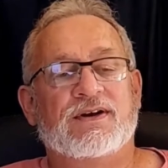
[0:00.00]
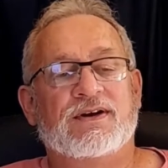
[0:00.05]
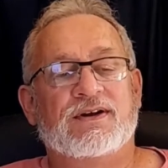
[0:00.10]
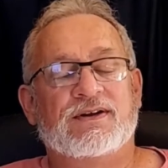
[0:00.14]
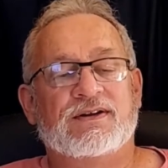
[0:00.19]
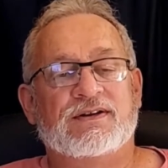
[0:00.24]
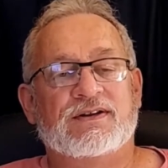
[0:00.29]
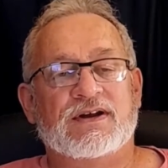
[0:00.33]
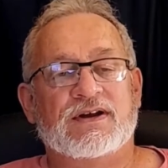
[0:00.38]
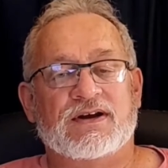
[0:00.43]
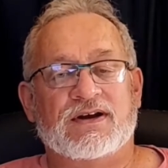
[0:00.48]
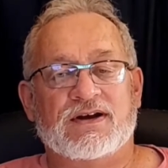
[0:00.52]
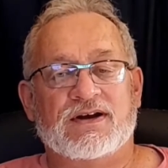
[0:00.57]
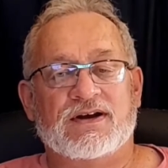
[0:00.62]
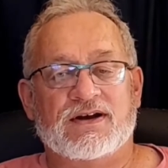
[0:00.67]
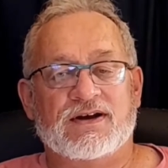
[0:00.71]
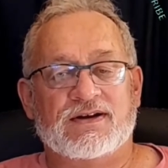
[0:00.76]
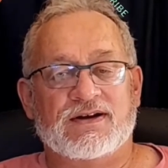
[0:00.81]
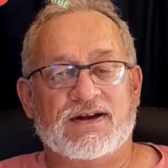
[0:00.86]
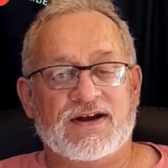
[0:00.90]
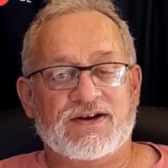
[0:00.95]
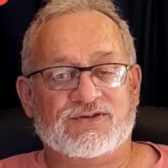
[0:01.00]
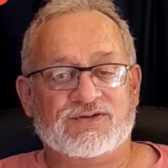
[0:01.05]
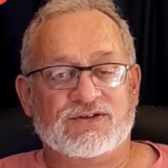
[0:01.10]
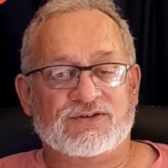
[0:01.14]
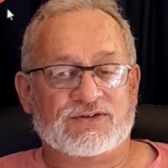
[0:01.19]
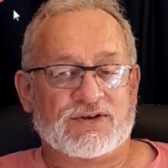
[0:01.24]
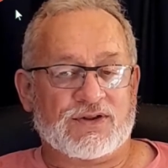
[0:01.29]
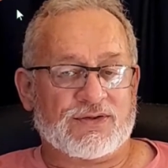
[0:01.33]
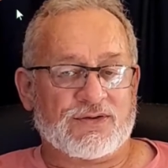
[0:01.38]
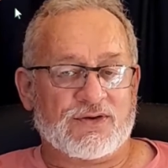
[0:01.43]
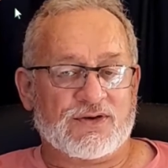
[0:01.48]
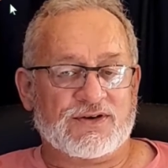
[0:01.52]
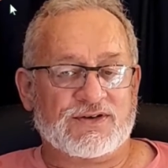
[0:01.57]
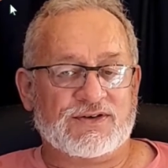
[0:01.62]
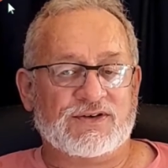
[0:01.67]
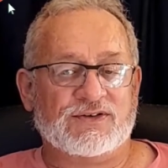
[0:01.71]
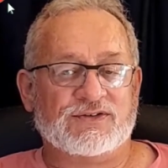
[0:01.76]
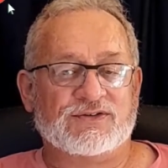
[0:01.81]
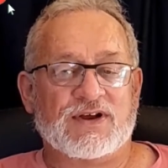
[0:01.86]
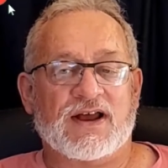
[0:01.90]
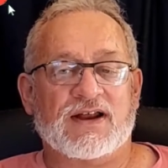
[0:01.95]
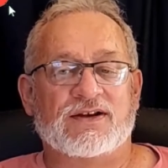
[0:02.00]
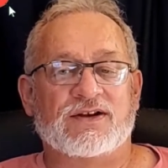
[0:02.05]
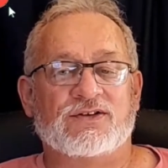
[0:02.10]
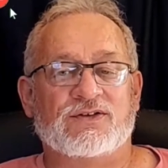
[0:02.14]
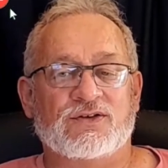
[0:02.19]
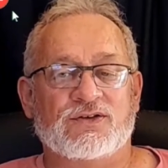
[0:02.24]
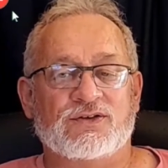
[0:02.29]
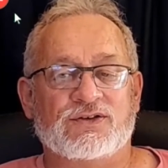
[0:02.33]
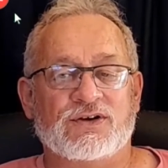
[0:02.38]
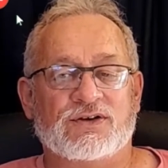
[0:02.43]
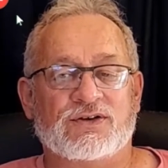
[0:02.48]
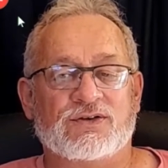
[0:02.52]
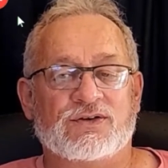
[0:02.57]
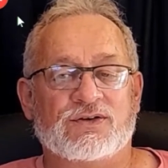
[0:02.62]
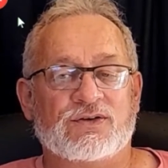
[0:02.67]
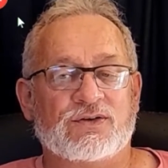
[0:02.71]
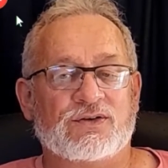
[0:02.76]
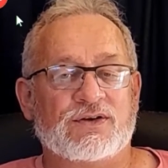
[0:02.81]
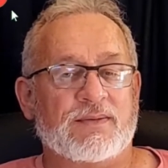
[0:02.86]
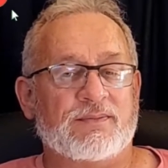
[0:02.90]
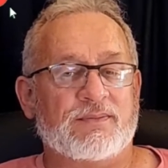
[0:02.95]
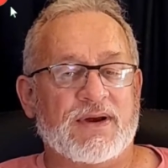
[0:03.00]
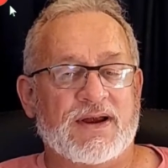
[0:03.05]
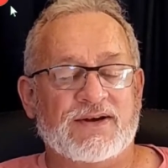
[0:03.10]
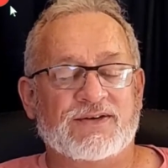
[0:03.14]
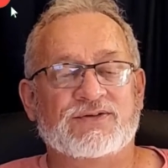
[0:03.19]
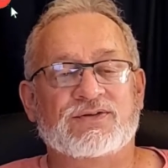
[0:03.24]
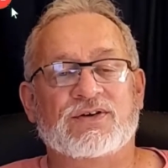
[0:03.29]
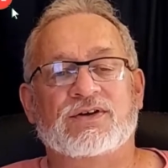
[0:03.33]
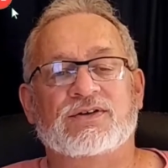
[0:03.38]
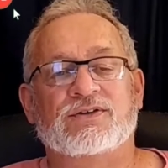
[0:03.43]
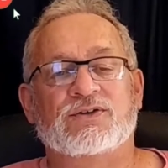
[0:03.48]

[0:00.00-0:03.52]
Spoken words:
the nation's authorities had a duty to do their best